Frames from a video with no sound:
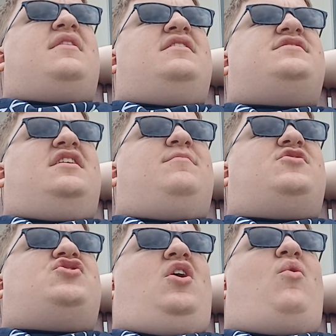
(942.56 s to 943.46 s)
Cinema
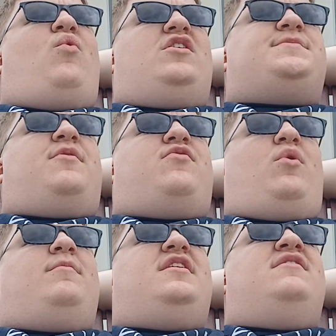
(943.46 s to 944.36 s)
Show was
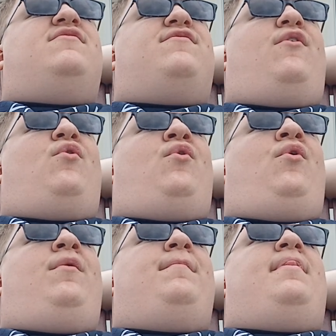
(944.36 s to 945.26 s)
performed in full